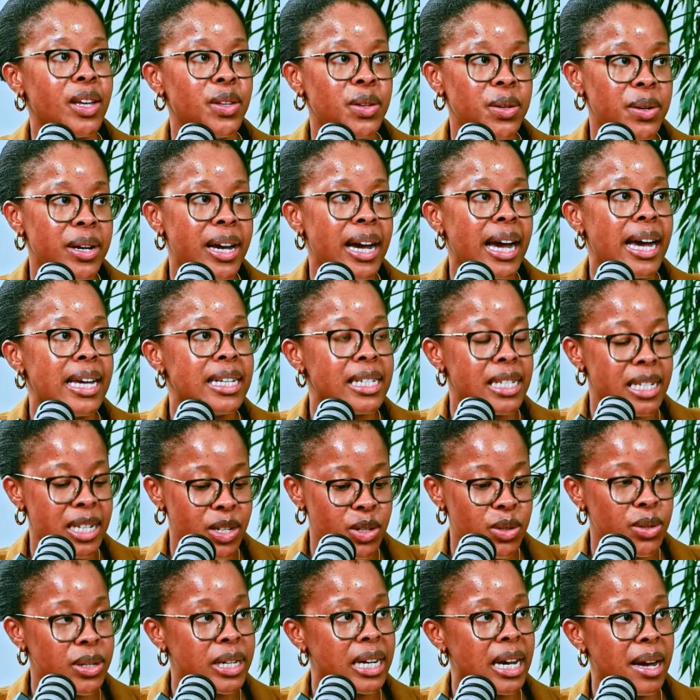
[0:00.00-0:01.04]
you guys
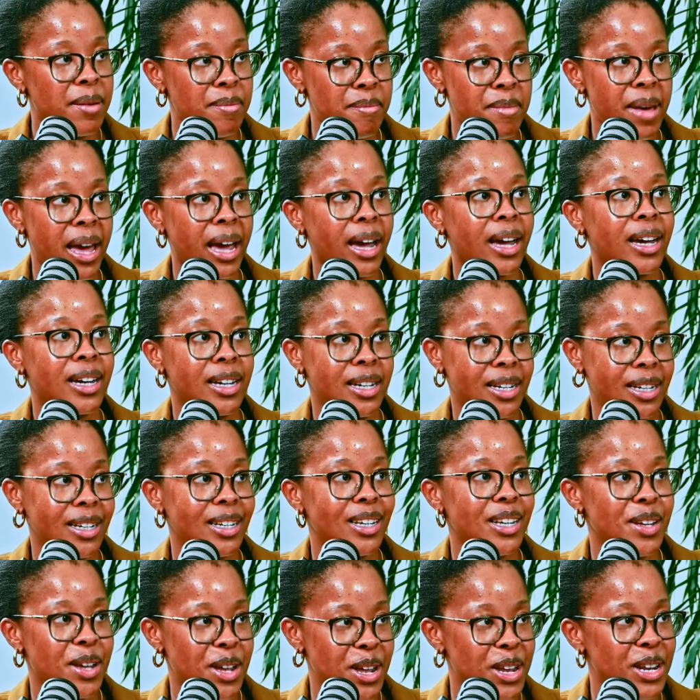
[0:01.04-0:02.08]
need to come back
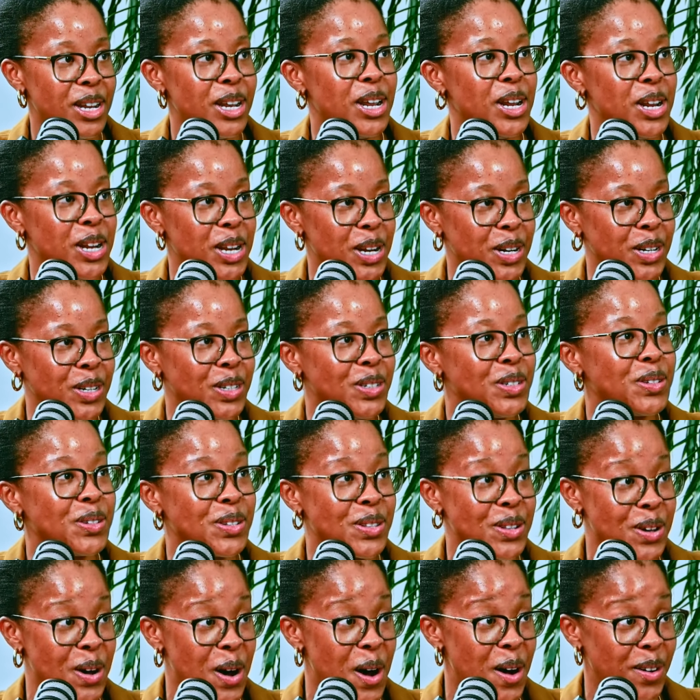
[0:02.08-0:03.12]
into
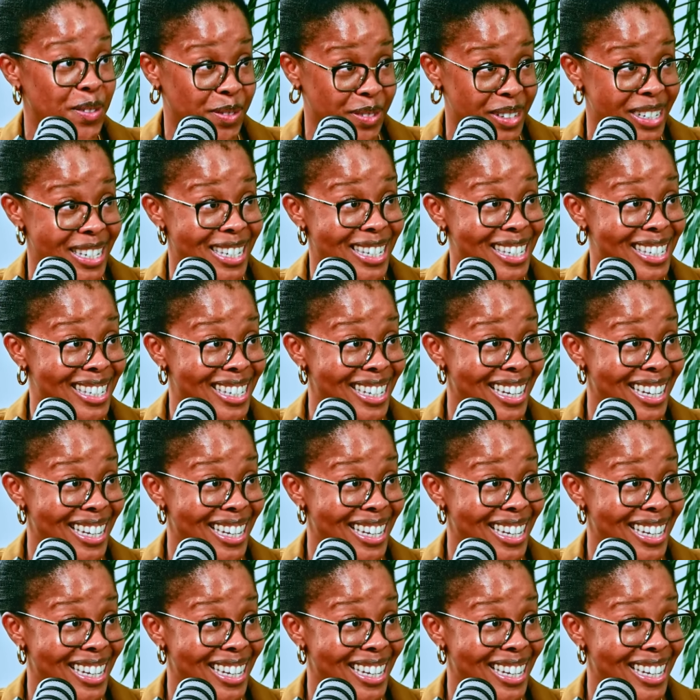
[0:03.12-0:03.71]
the office.